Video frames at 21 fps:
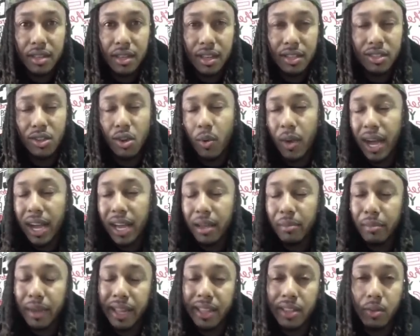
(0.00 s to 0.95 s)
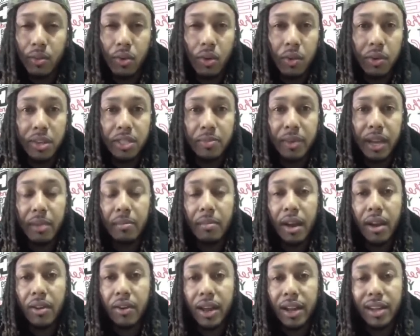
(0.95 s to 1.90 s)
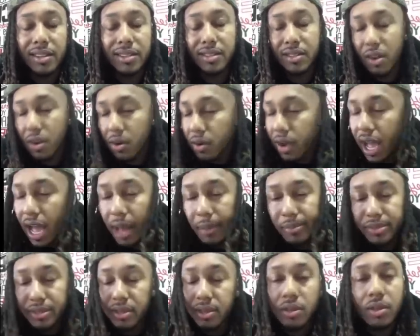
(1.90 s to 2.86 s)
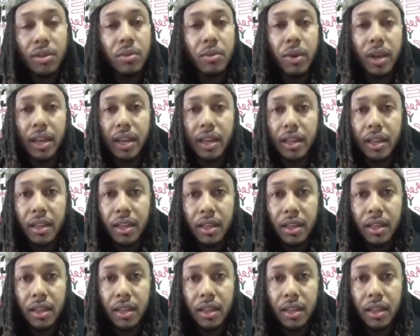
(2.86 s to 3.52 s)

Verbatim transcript: There's no way I can make the world respect my greatness. No absolute way.